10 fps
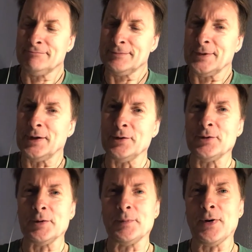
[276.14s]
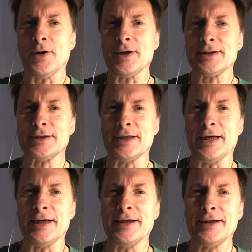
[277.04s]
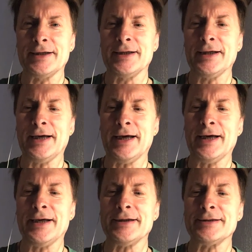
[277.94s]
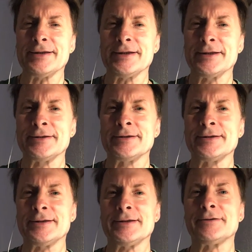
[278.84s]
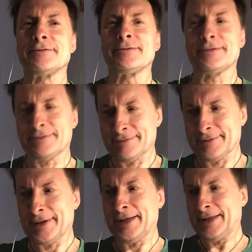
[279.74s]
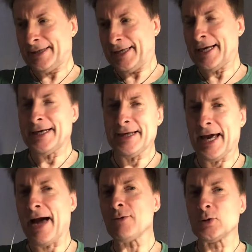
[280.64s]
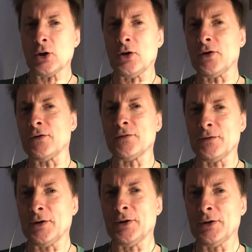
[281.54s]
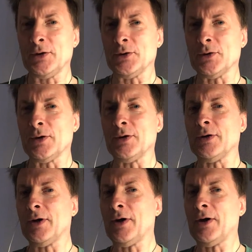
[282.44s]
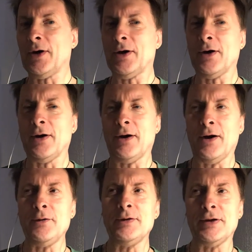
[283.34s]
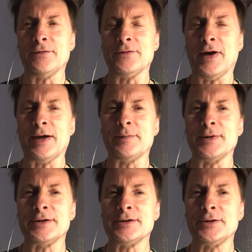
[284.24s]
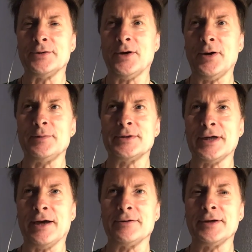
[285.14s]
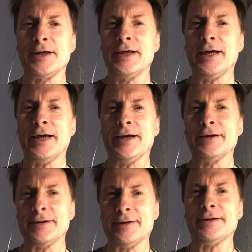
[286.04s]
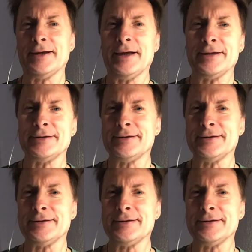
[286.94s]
the local parks there, and just getting out of your own environment, your hometown. And